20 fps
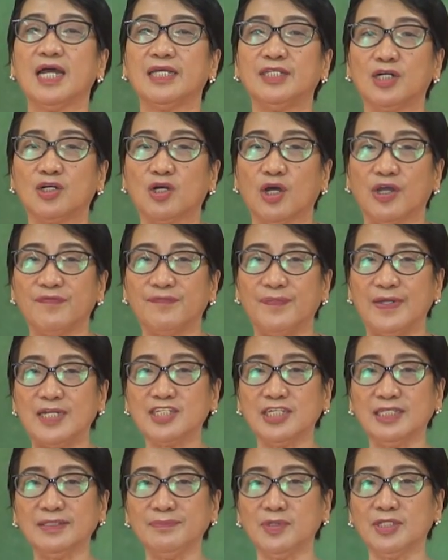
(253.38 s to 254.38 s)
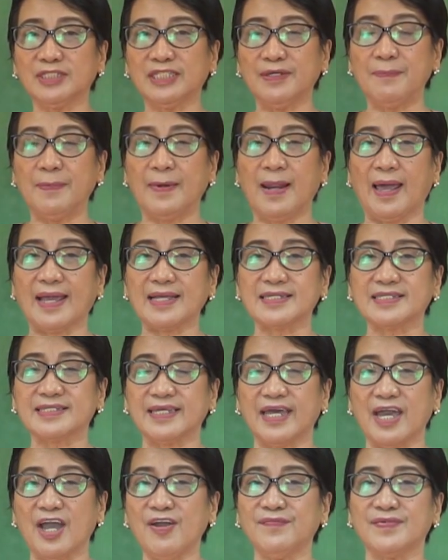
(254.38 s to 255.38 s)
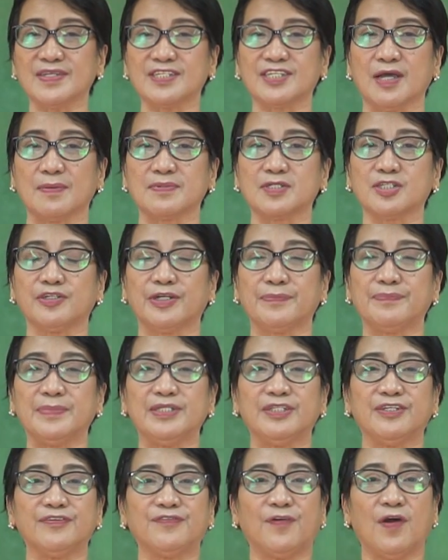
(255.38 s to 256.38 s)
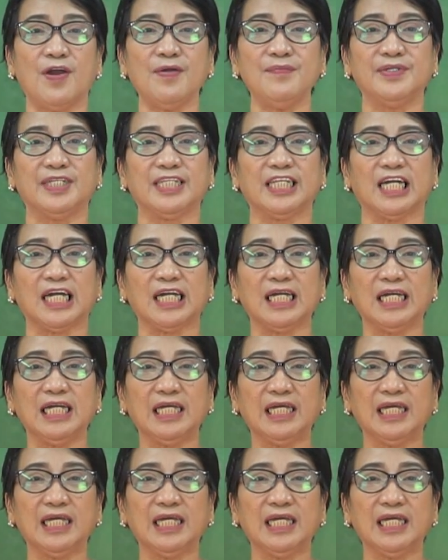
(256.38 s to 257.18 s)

The coefficient multiplies every subscript in the formula.